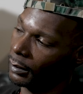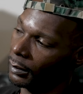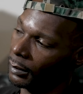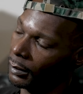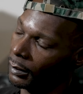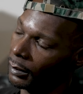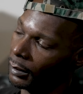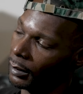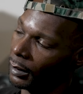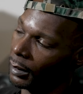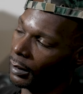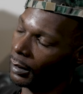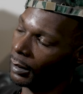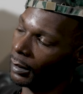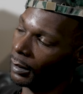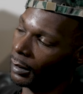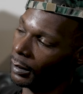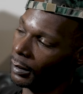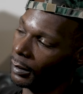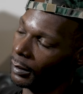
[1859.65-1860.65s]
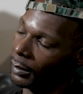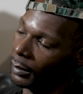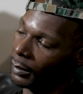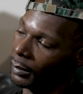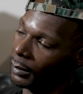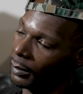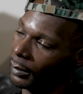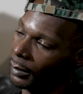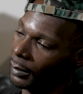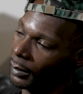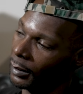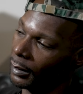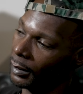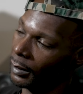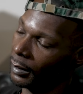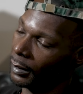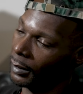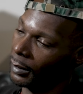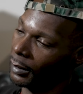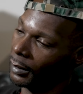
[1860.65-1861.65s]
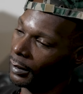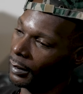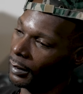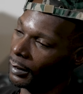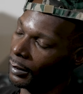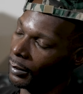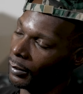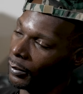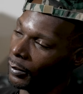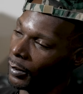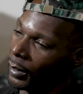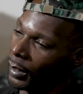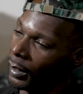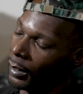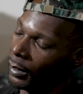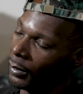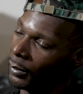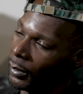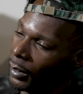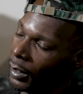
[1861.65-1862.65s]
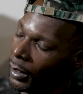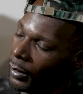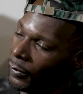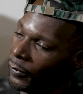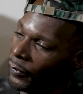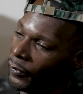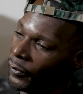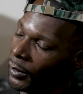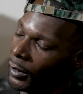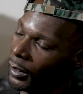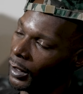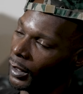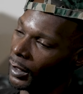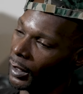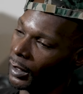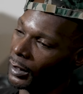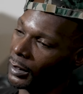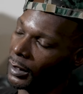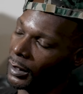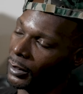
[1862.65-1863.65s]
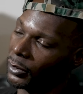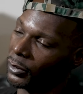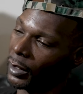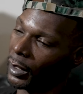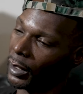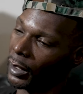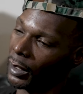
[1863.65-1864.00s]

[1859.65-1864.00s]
Nah. I don't feel like I should have tried to